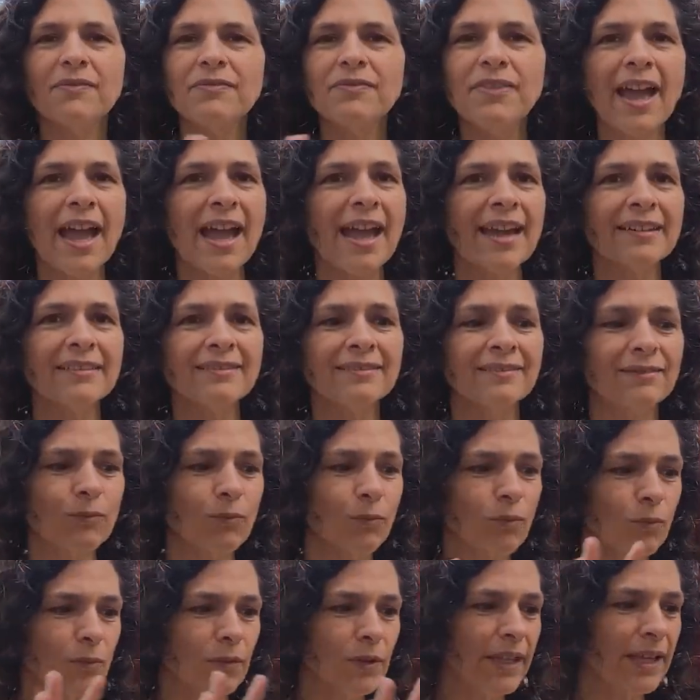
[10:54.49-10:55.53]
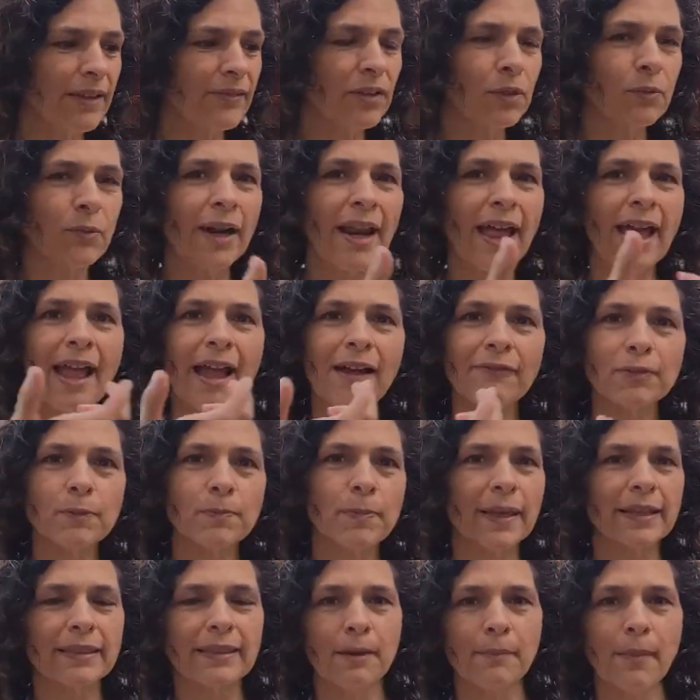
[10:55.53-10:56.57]
then even when I have to
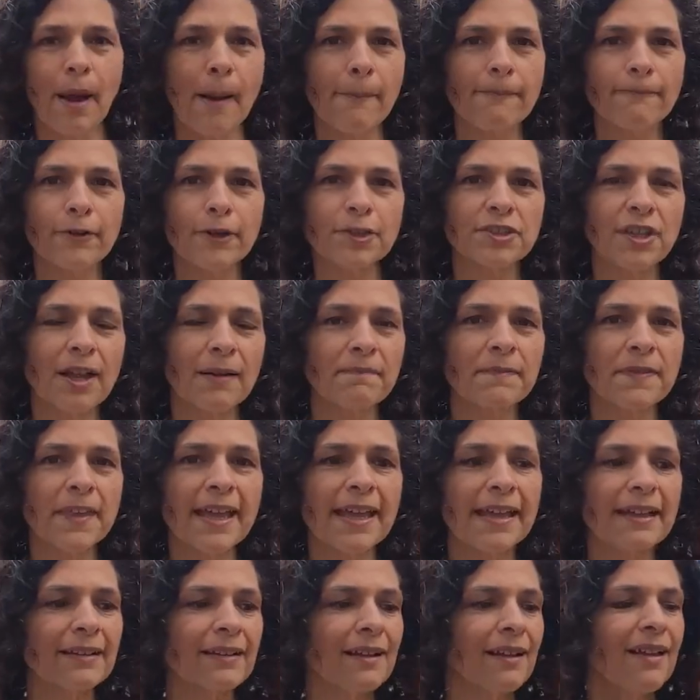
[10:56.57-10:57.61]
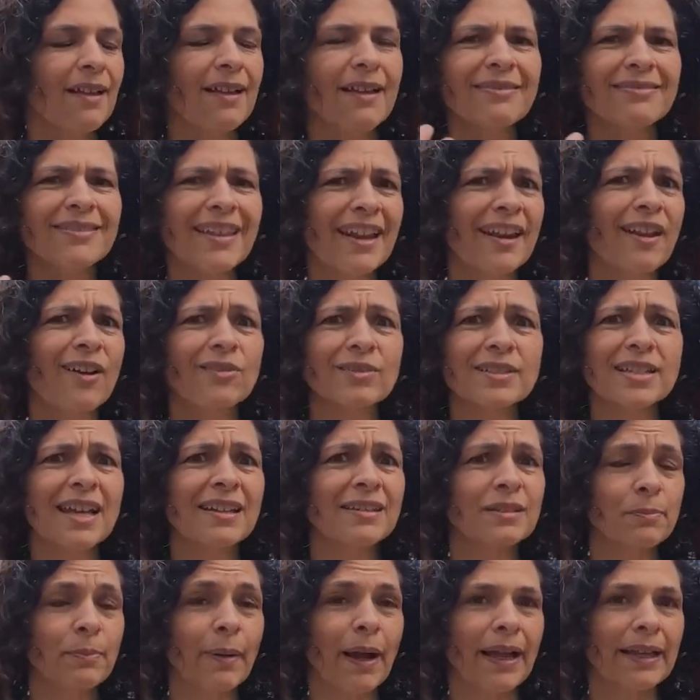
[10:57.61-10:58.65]
pick them up for something, they don't
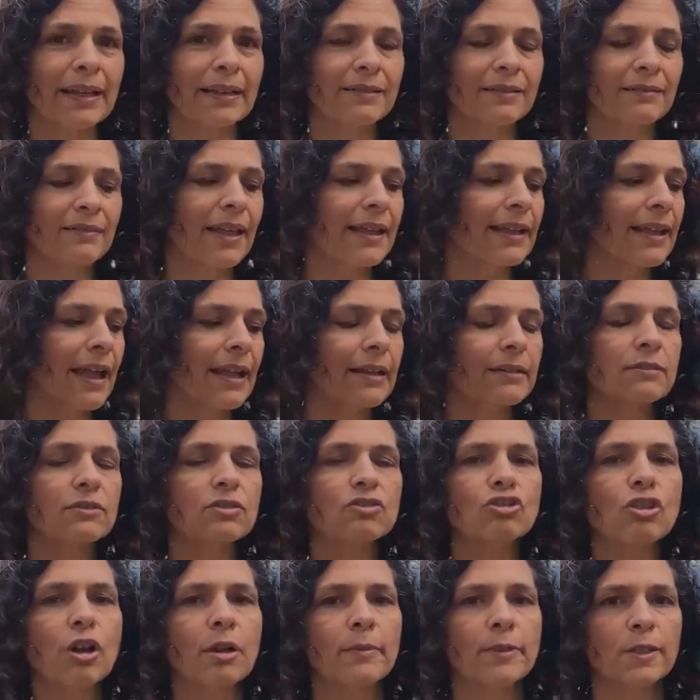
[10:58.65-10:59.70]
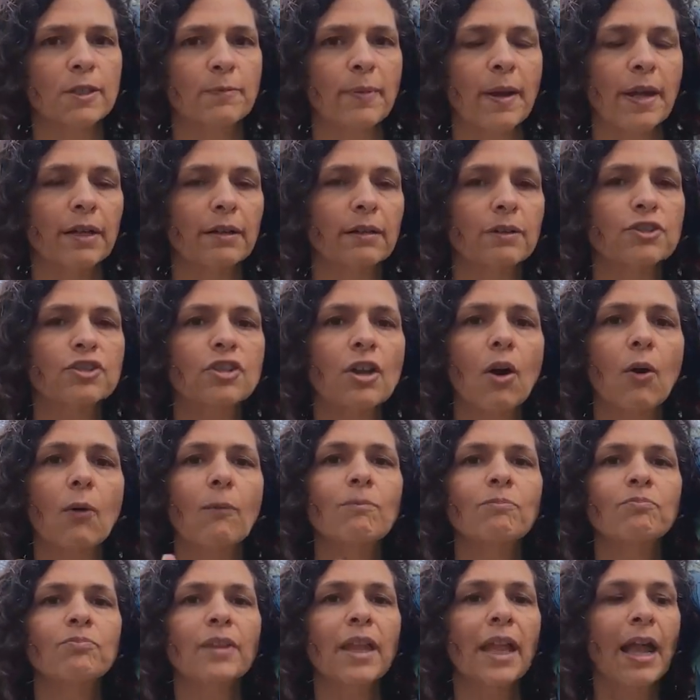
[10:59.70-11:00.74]
tend to bite. They get so much better. So
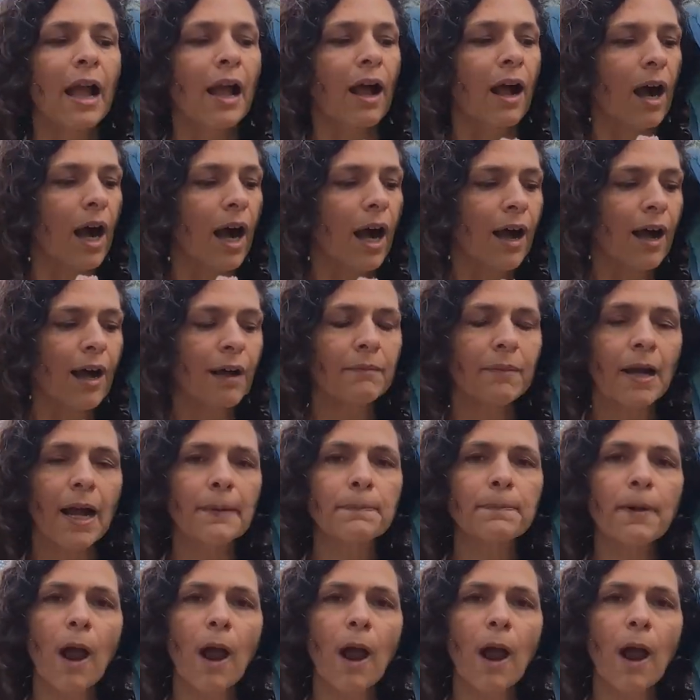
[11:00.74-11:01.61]
um, I